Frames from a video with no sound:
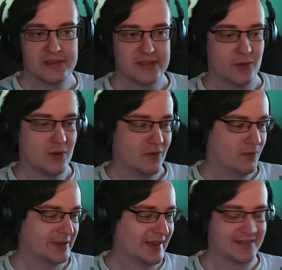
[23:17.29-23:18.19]
So
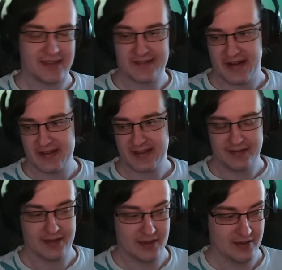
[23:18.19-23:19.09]
what extra tricks
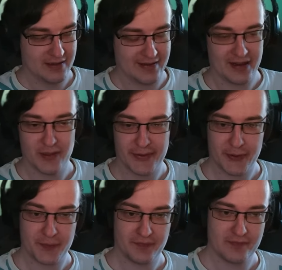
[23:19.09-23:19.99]
can Regrowth do?